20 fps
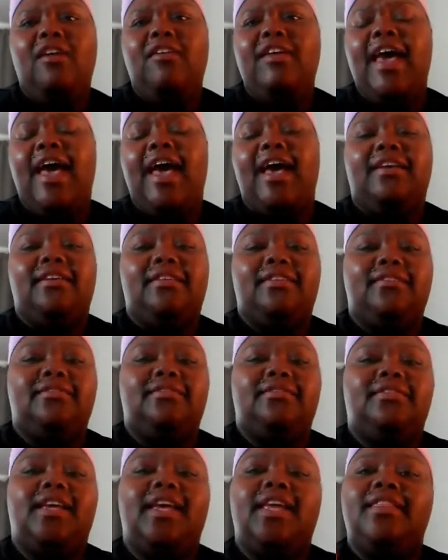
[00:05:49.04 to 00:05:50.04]
Oh yeah,
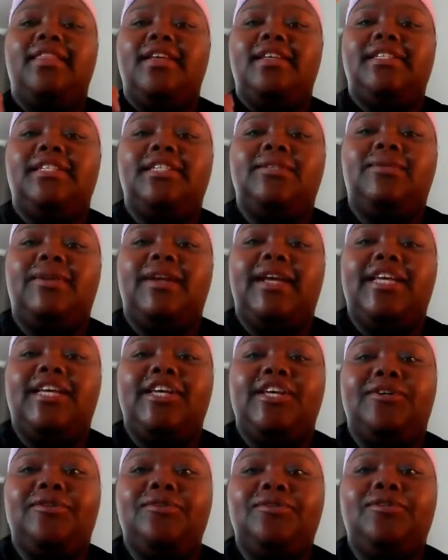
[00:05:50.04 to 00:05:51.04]
and this is what I
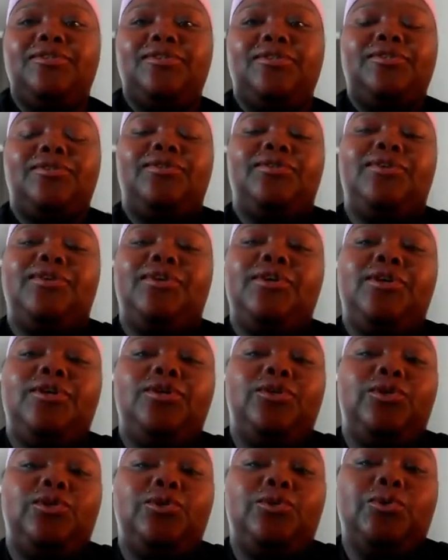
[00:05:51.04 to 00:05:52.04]
use
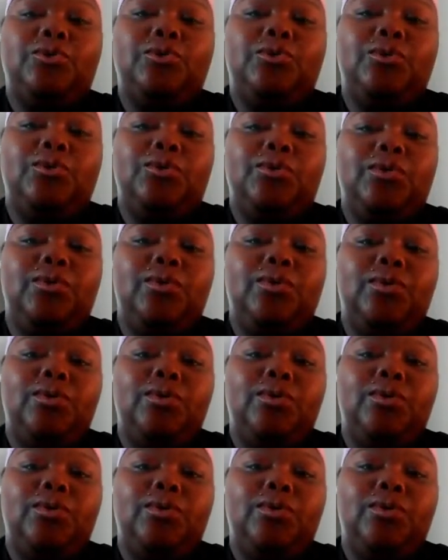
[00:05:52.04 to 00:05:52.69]
to